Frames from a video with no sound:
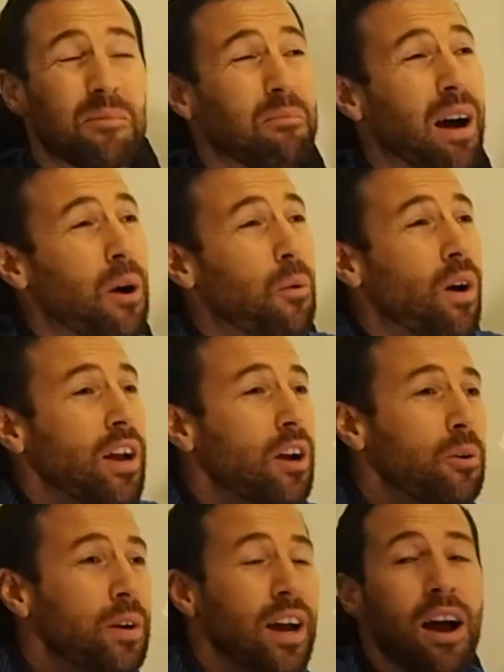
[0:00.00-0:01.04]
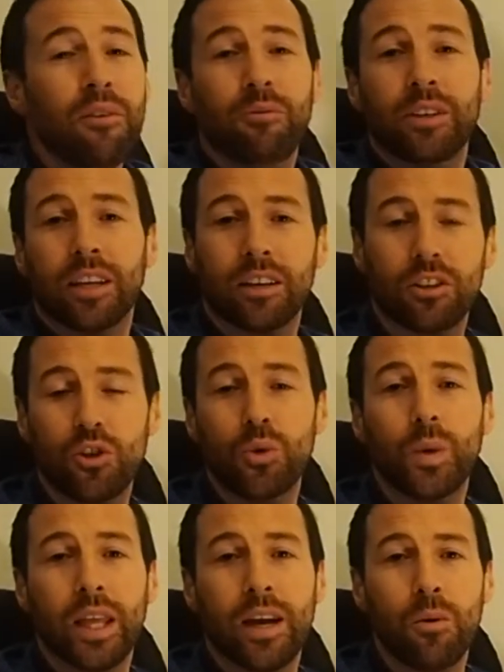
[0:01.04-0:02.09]
Māwai au āwhina. Who
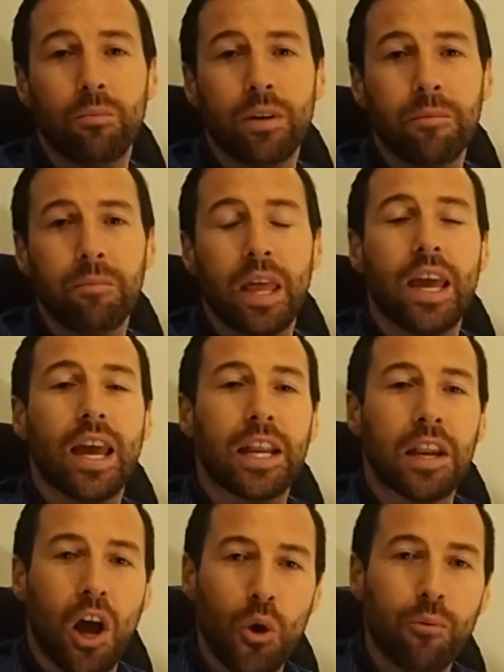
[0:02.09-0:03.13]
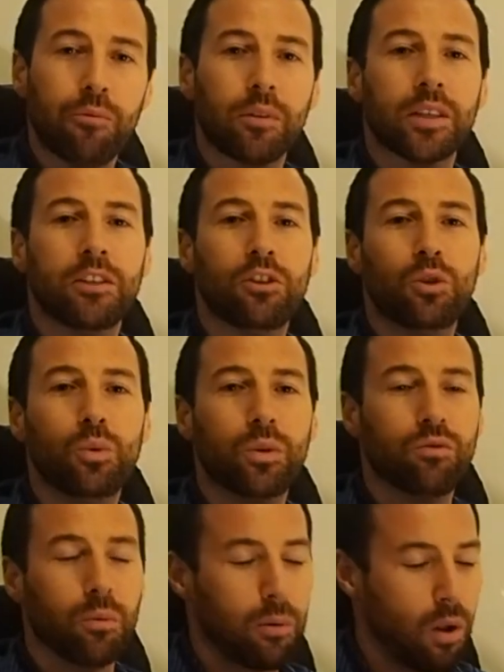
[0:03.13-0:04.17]
will help me? And hopefully you would
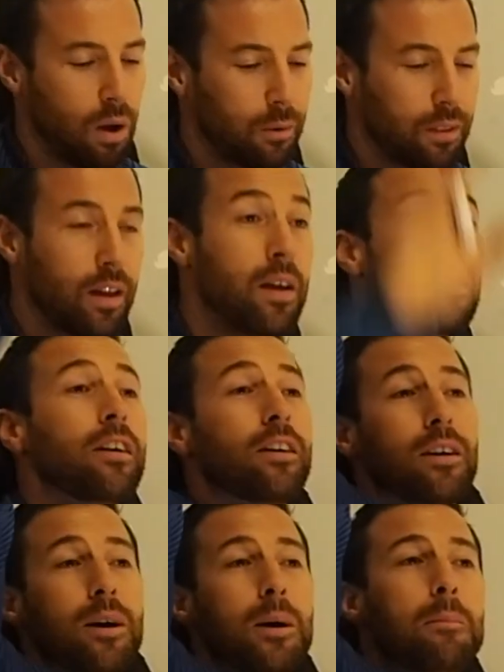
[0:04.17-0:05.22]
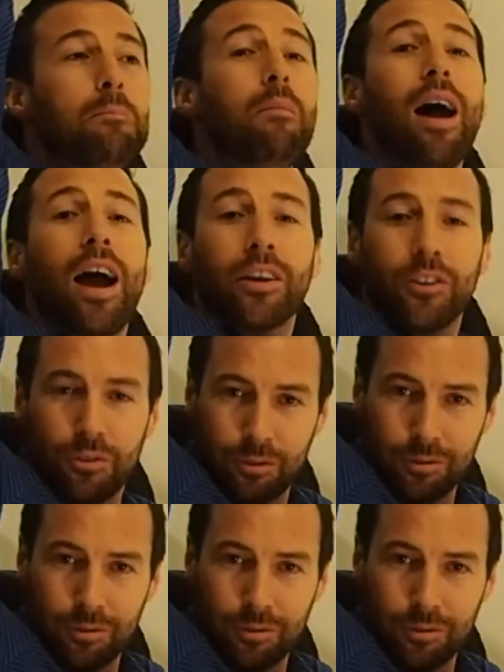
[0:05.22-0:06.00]
reply with a māku.